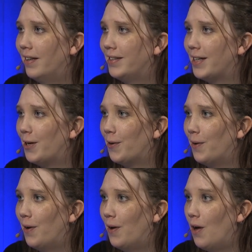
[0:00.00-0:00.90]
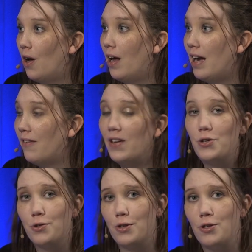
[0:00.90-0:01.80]
So, if
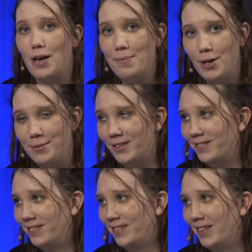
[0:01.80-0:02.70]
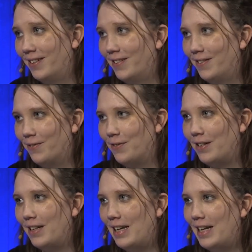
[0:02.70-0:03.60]
angels could time travel,
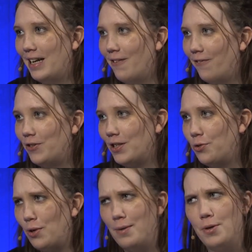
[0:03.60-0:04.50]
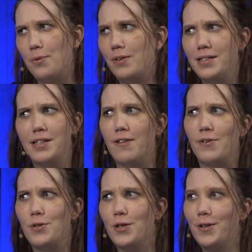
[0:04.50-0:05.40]
wouldn't he have just time traveled into the
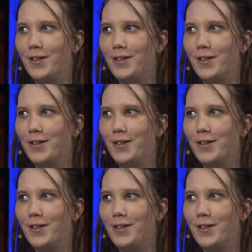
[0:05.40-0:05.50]
future?